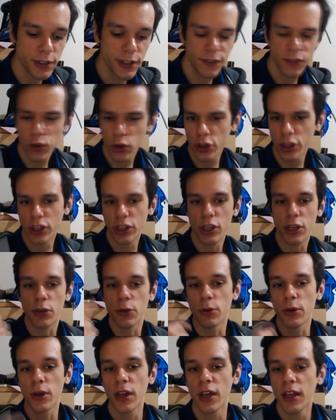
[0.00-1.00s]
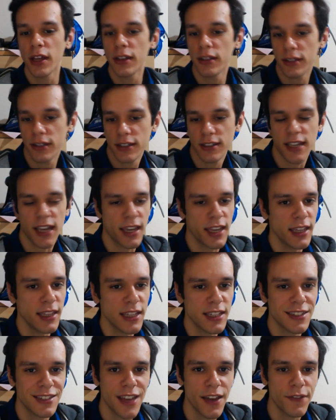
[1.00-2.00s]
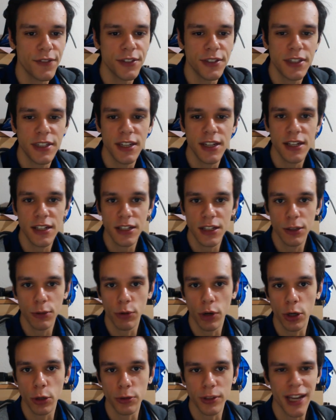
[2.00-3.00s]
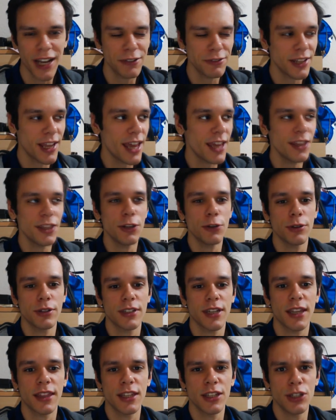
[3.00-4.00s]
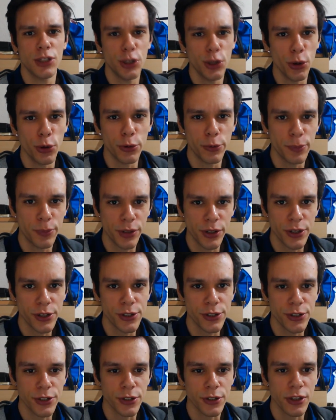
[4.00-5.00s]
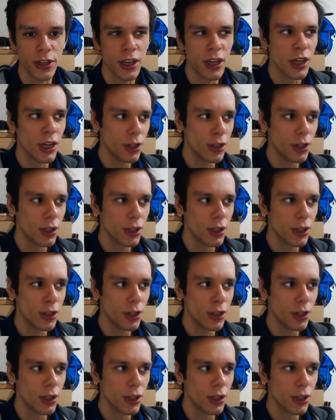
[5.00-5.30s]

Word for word: As look at you, attacking this 17 year old. How dare you attack this young person?